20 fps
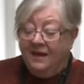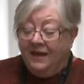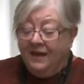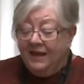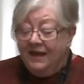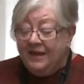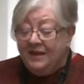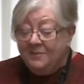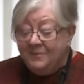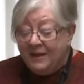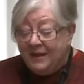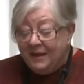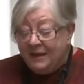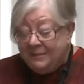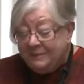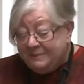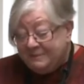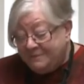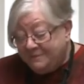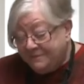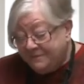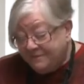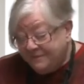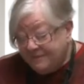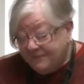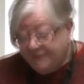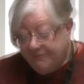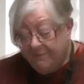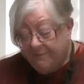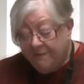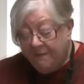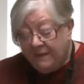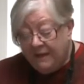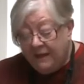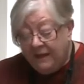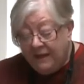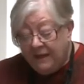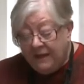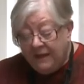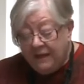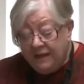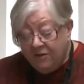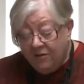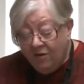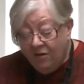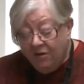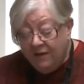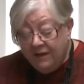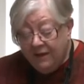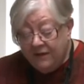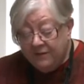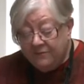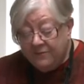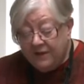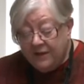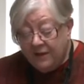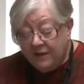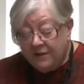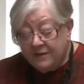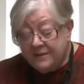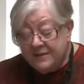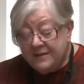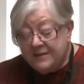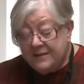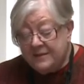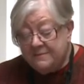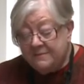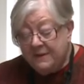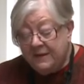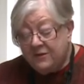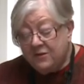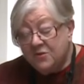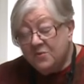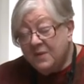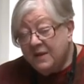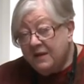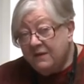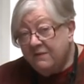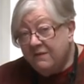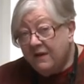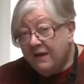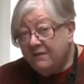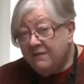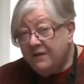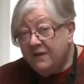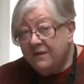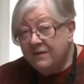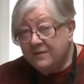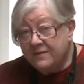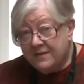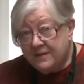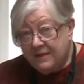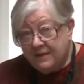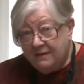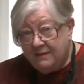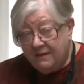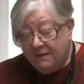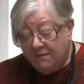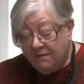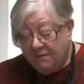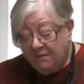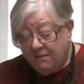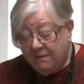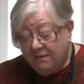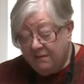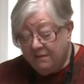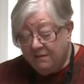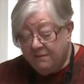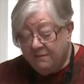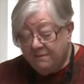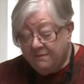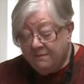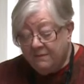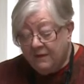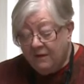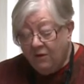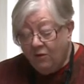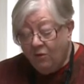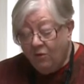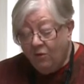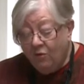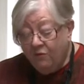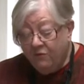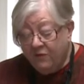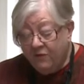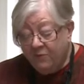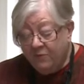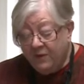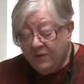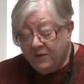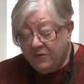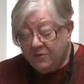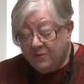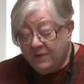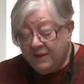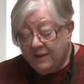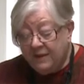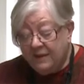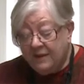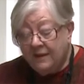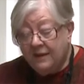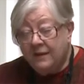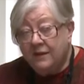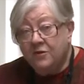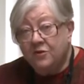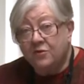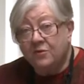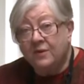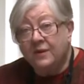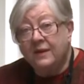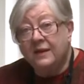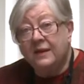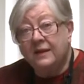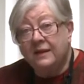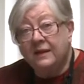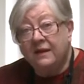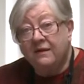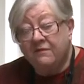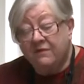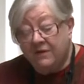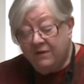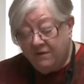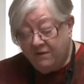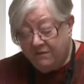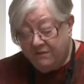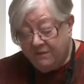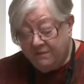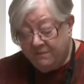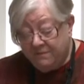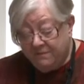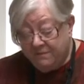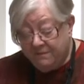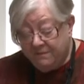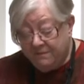Anyway, in all, Henry Larsen spent 25 years in the Arctic, overwintering during 11 of them.